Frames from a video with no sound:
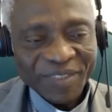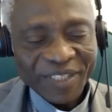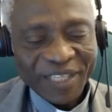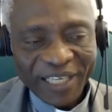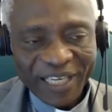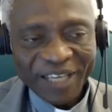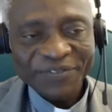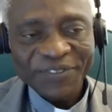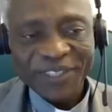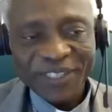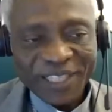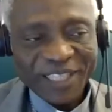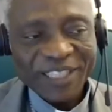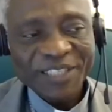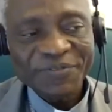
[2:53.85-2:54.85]
And after
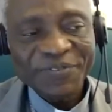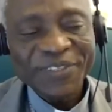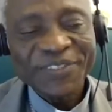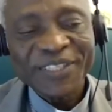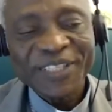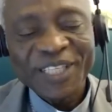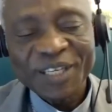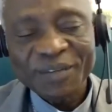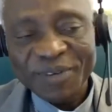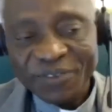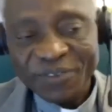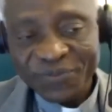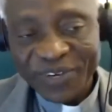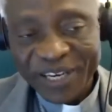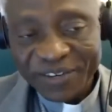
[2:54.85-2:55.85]
that, even think
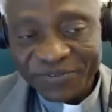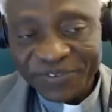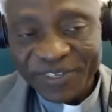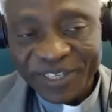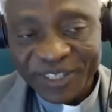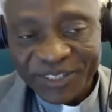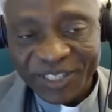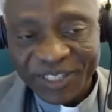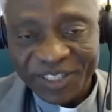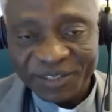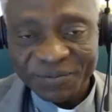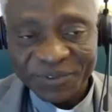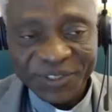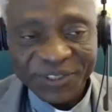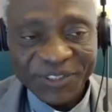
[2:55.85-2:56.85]
about 5-year
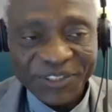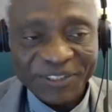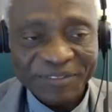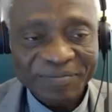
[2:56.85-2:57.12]
celebration.